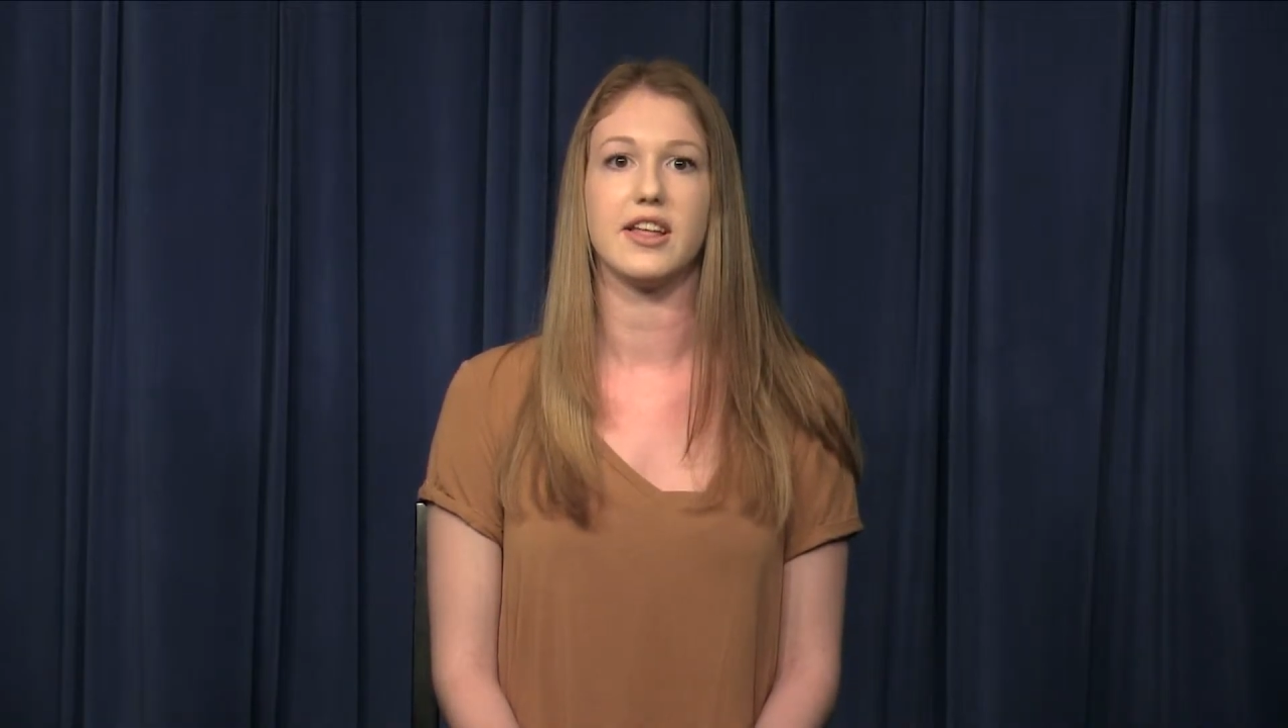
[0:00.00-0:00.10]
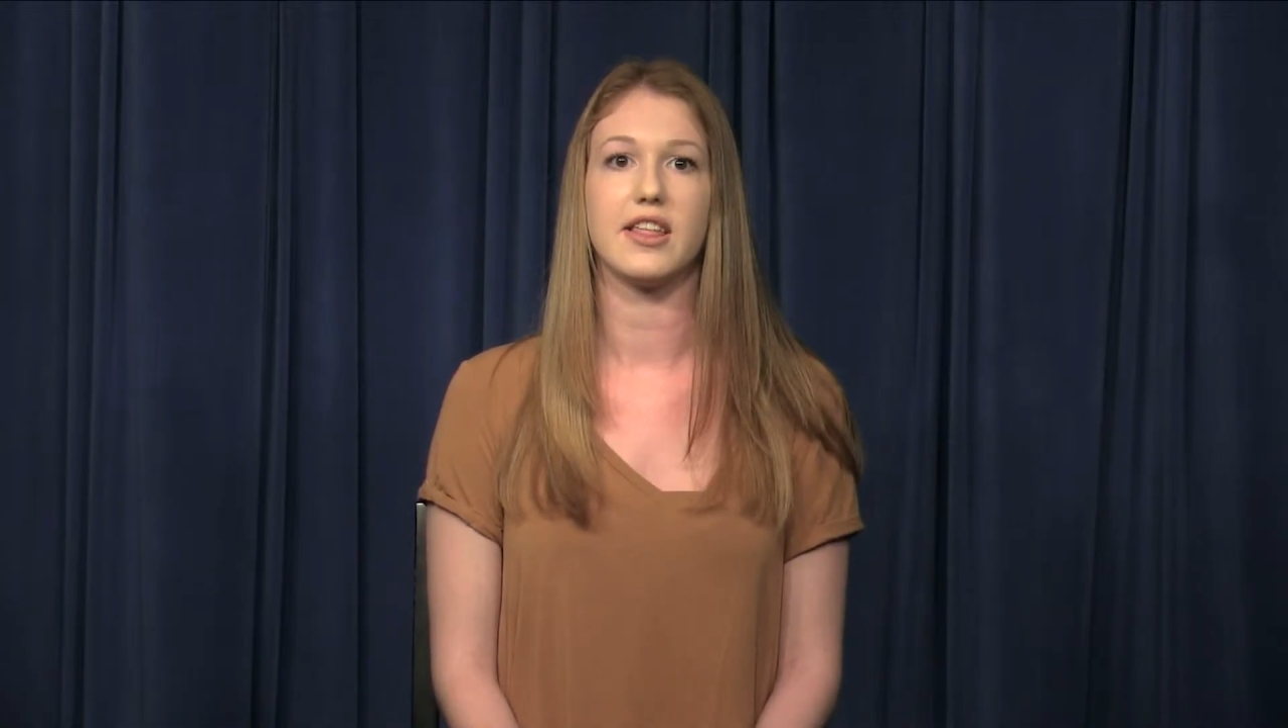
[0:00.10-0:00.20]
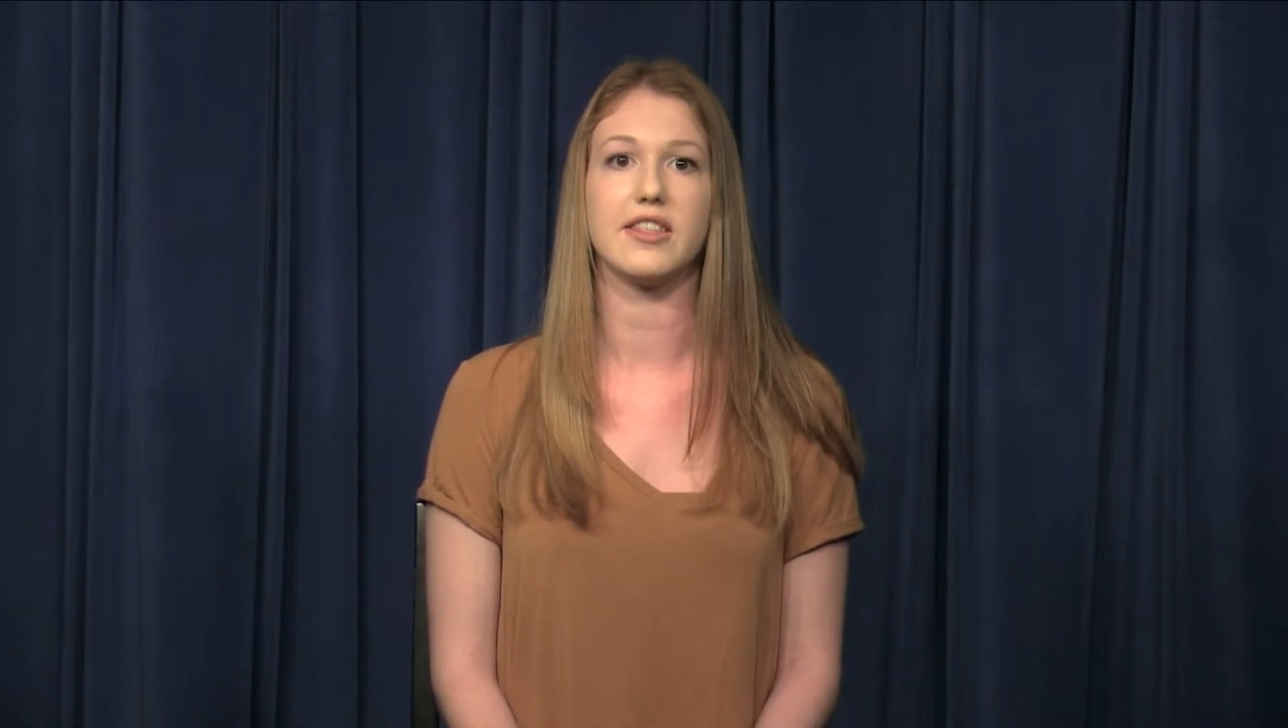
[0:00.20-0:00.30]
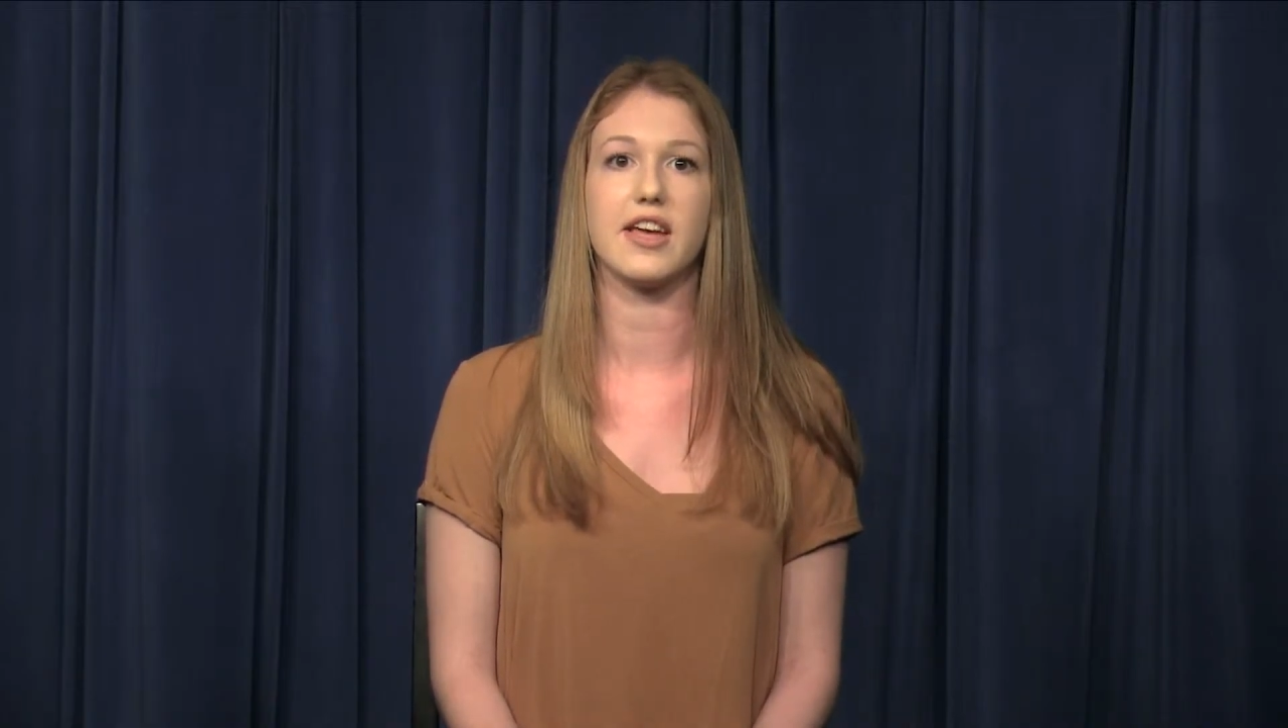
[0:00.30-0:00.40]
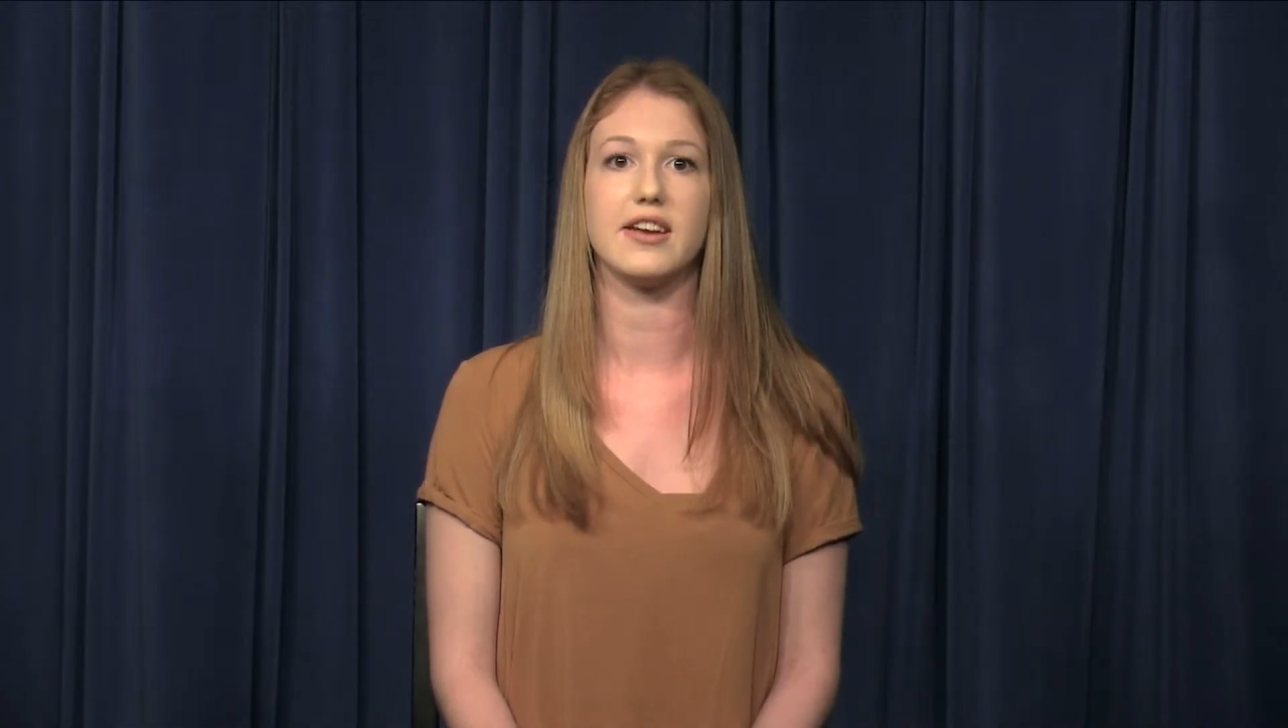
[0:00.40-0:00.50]

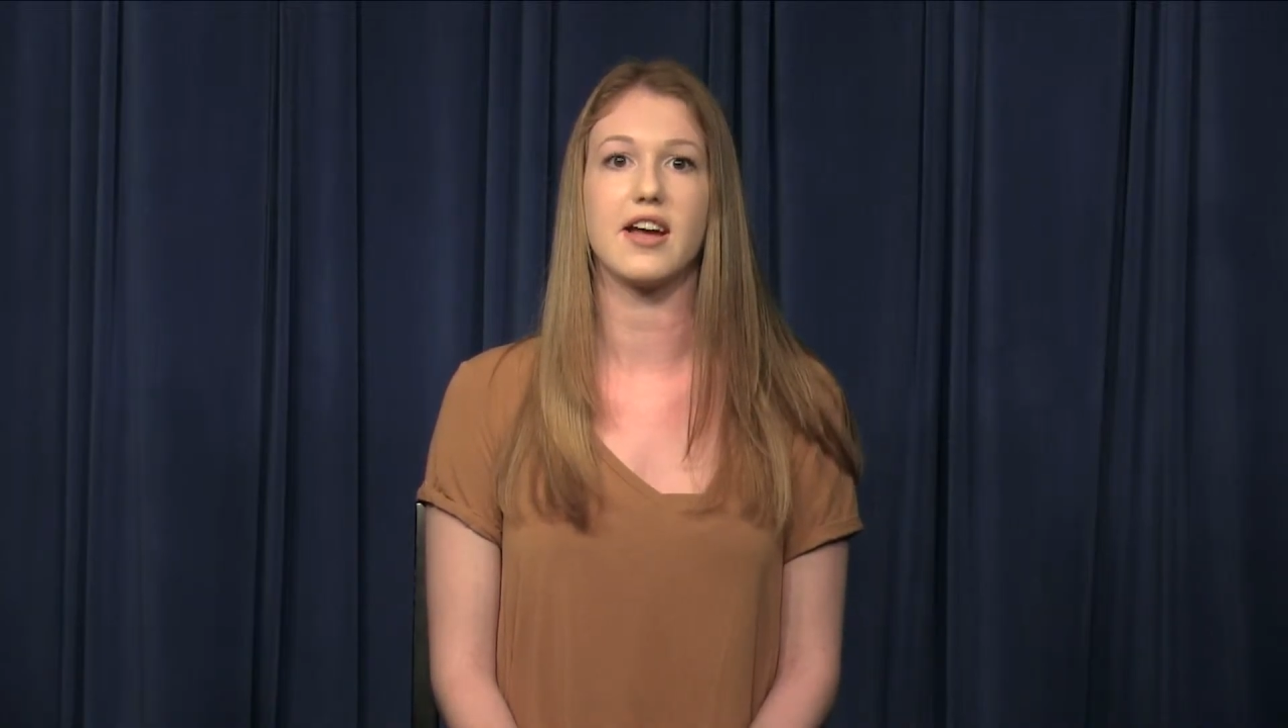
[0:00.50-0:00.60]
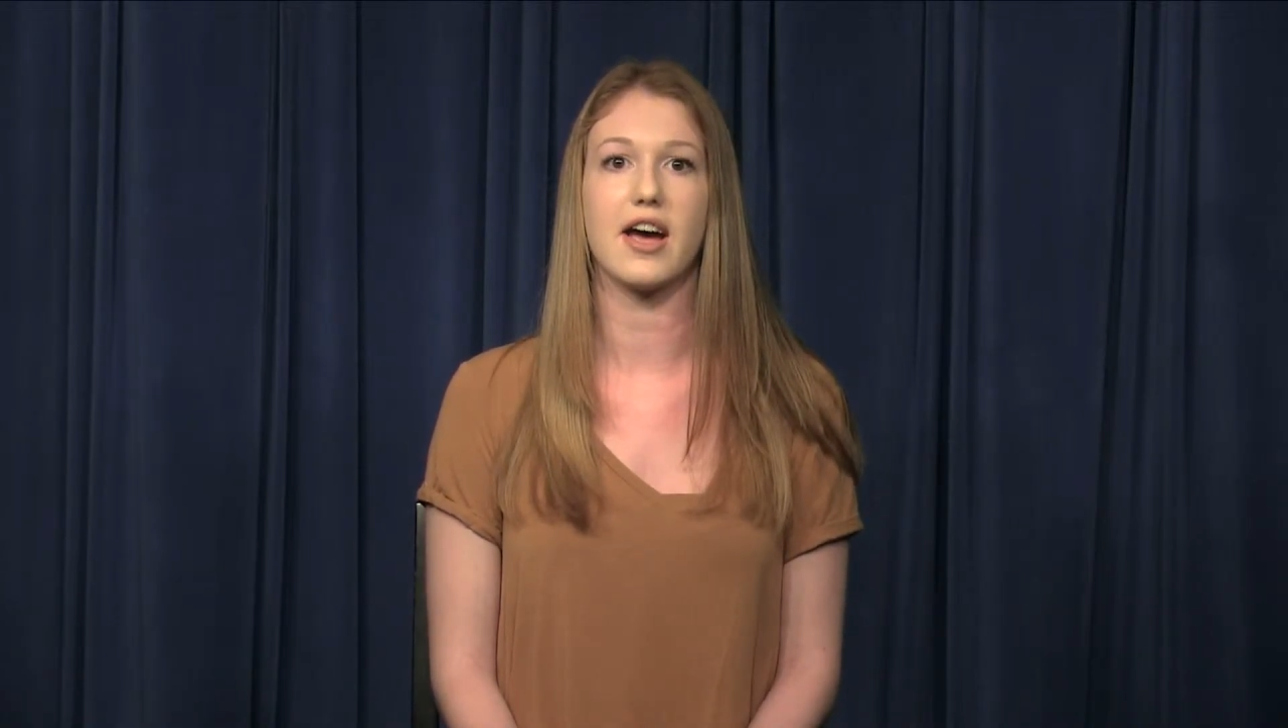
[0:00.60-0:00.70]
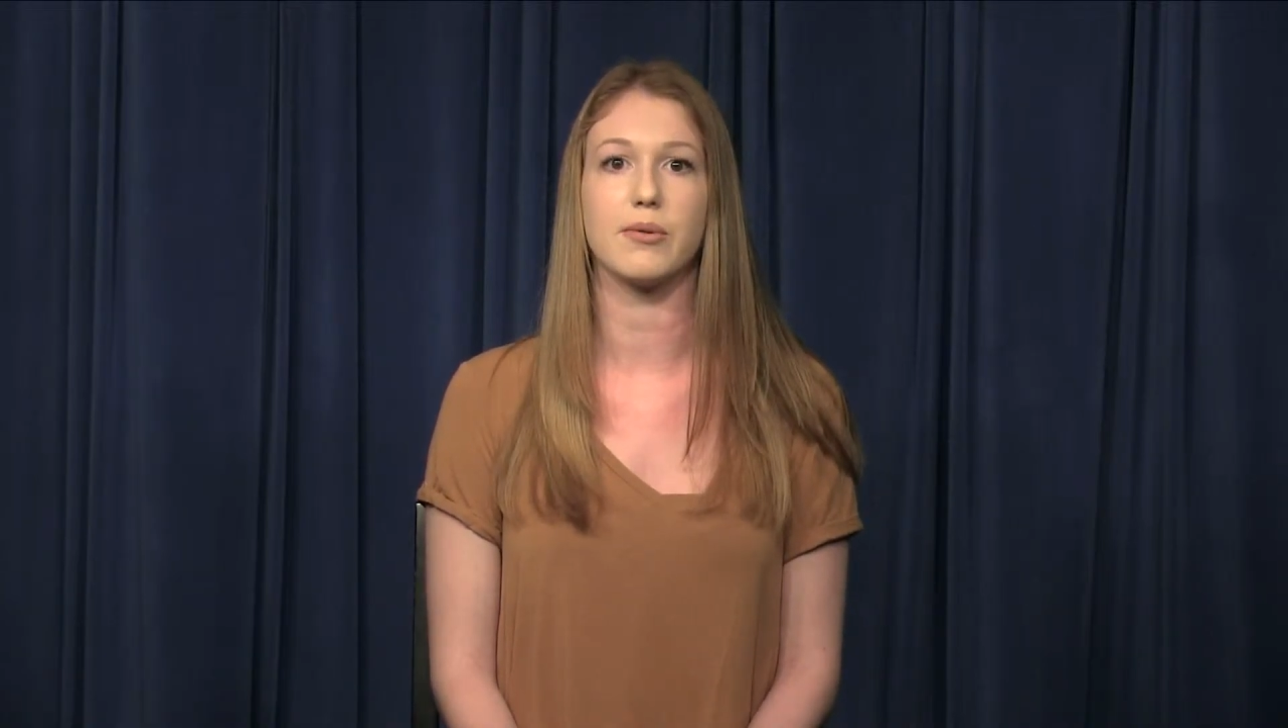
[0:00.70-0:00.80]
Then I